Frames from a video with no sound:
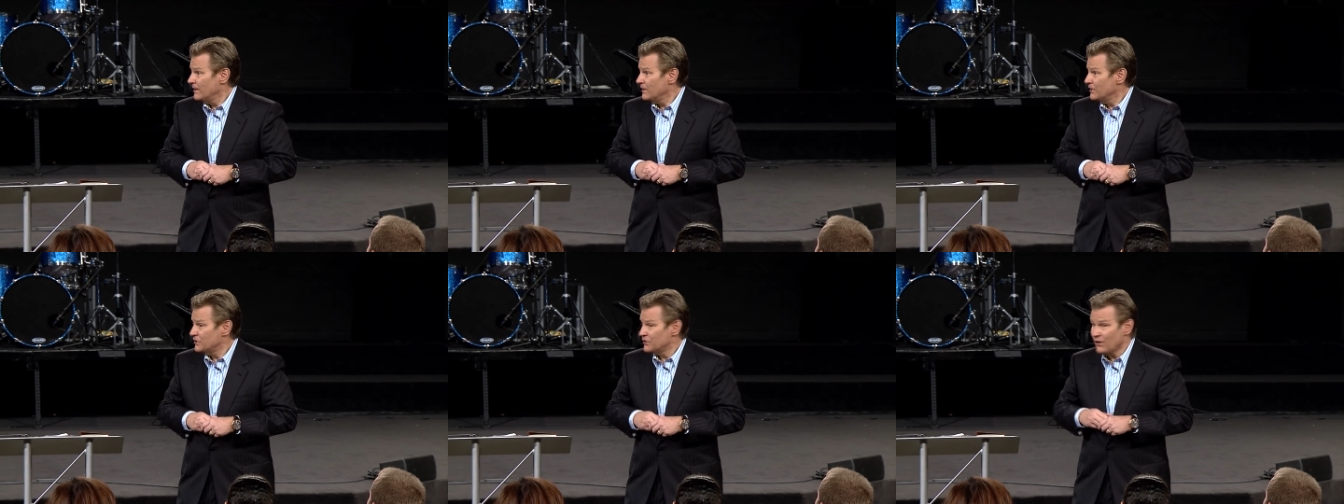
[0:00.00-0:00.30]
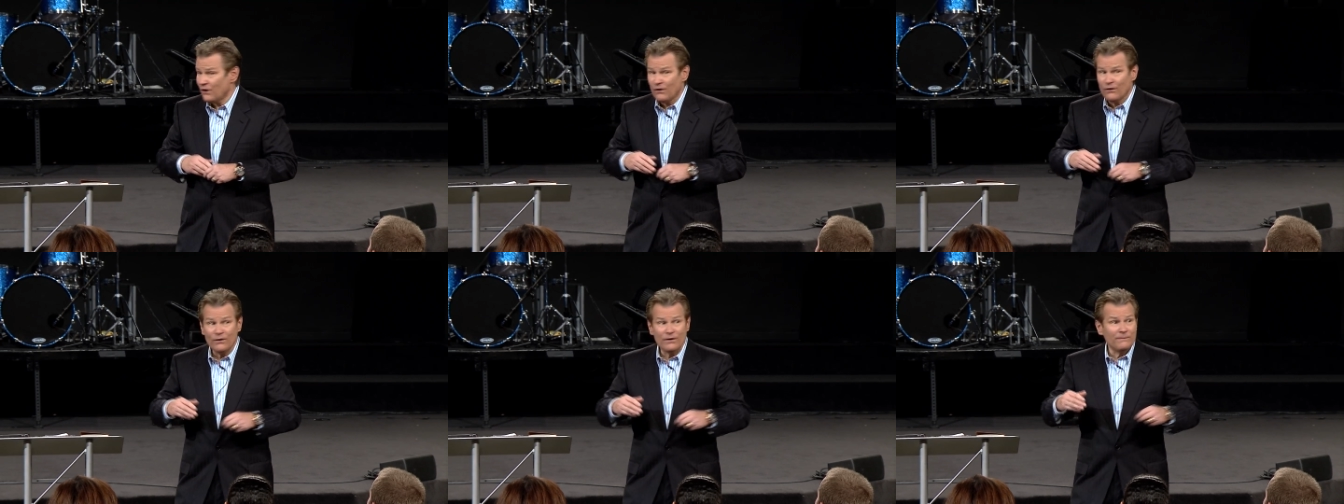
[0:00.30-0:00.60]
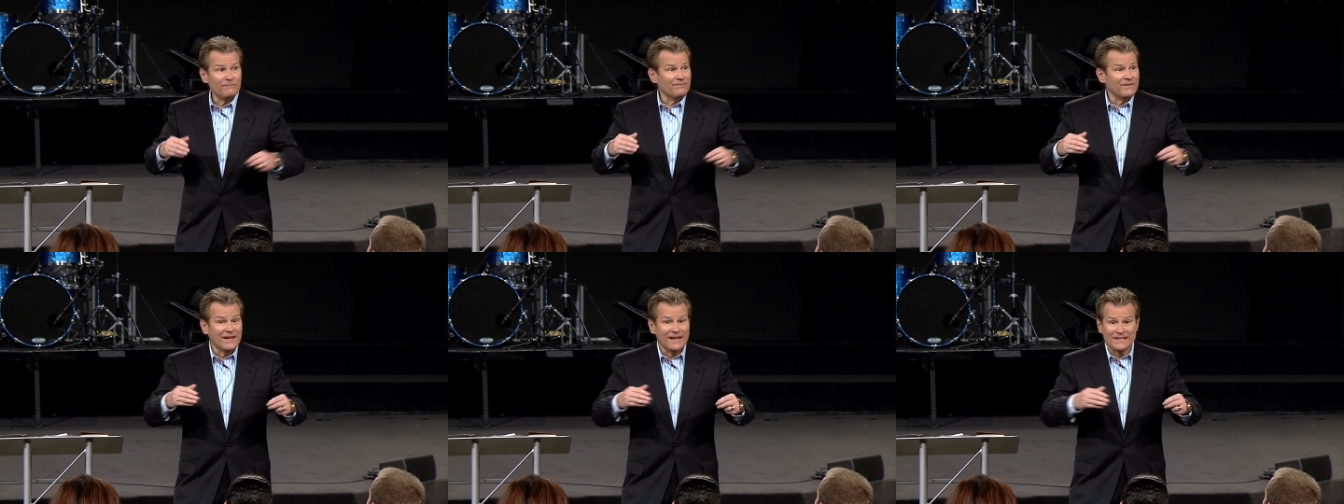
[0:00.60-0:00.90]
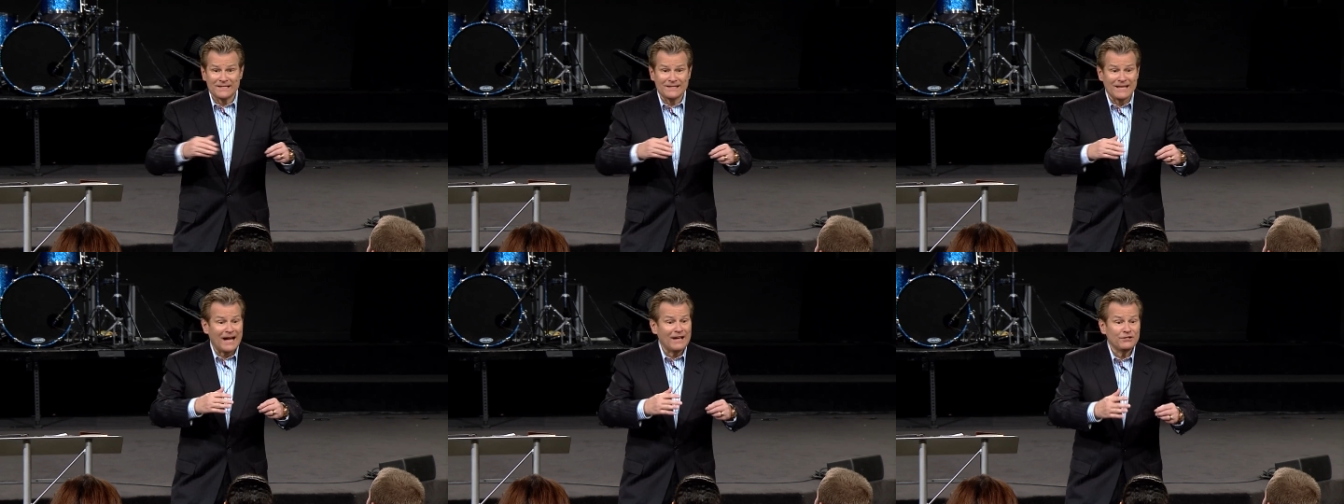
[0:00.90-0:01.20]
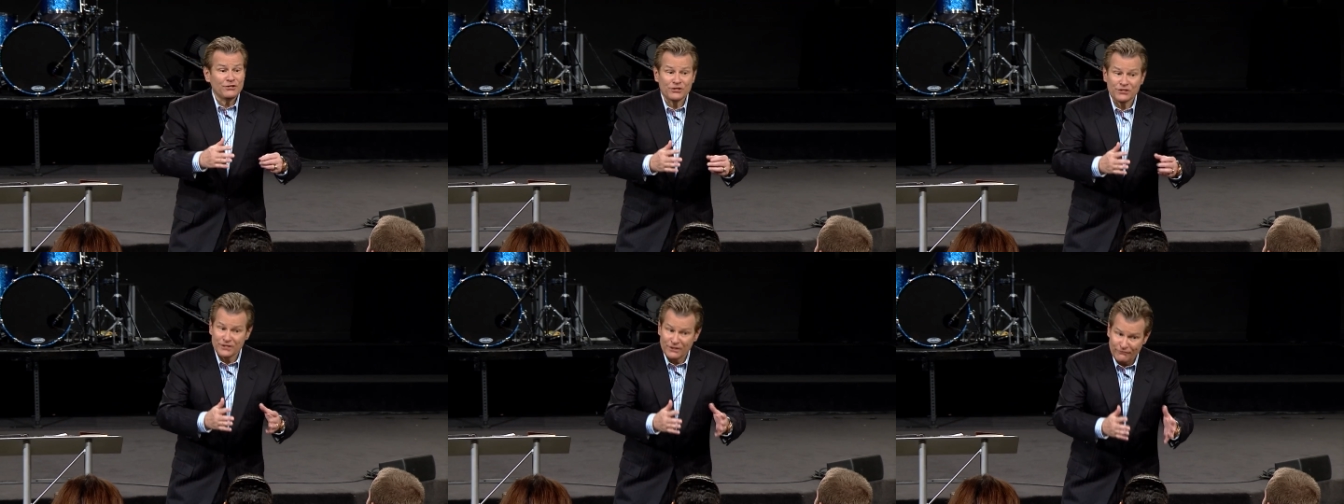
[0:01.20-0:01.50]
So it's
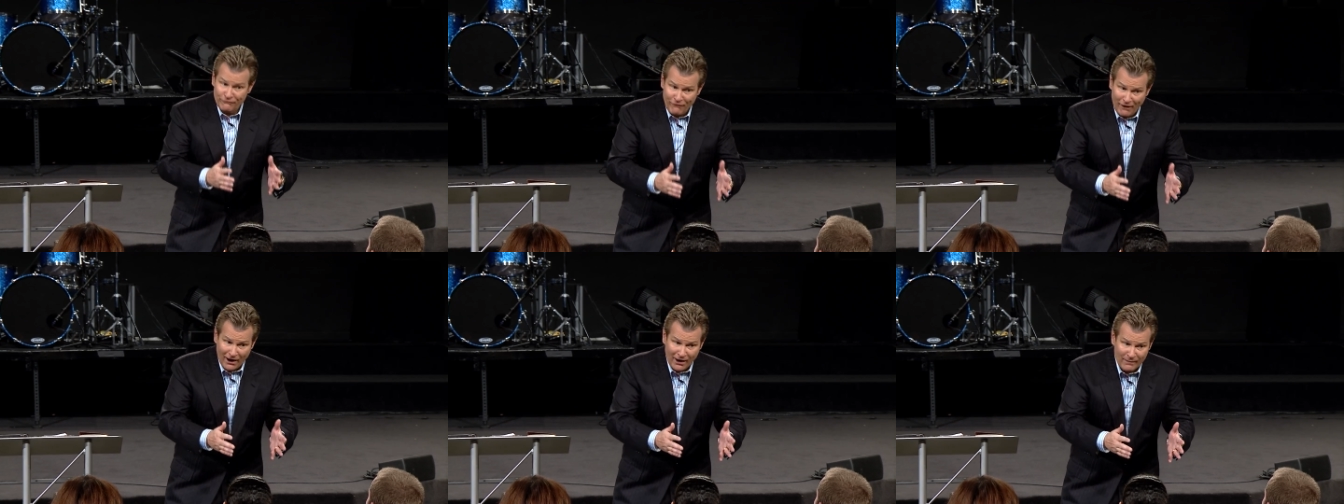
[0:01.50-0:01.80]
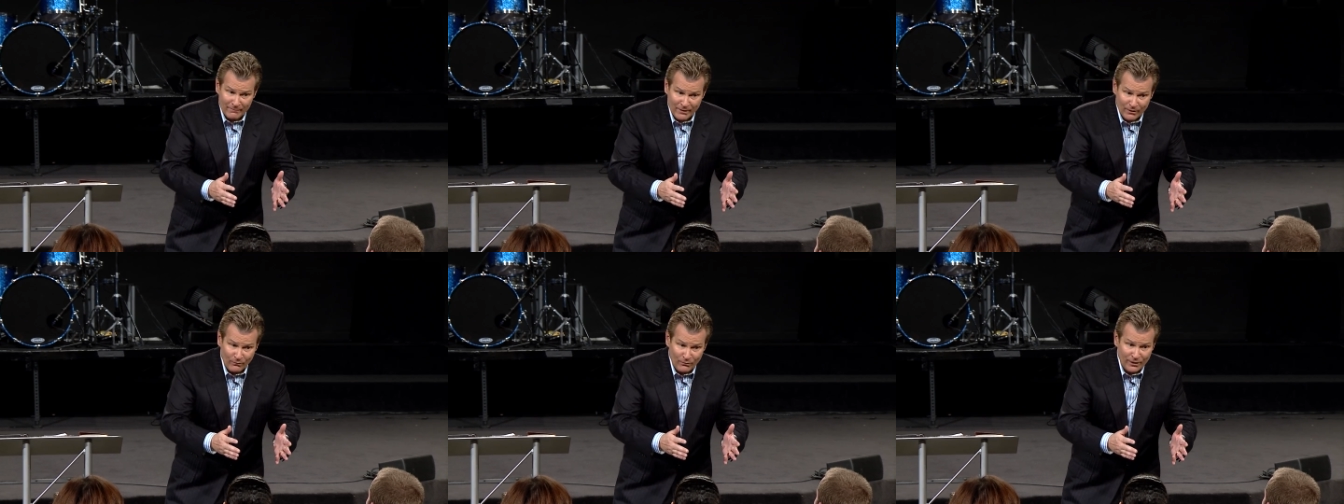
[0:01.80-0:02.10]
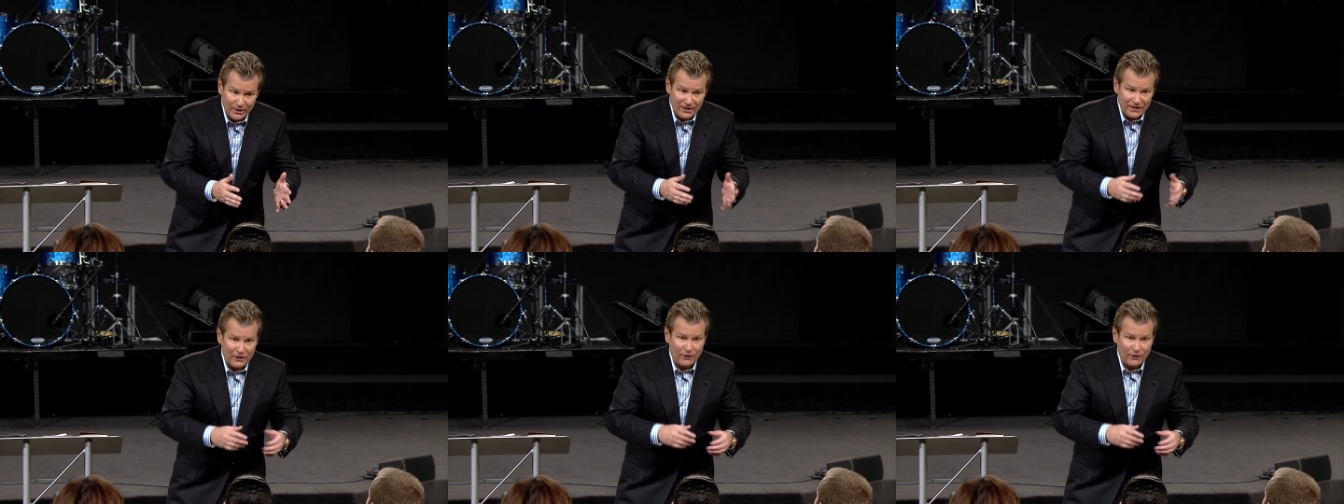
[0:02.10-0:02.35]
not just environment.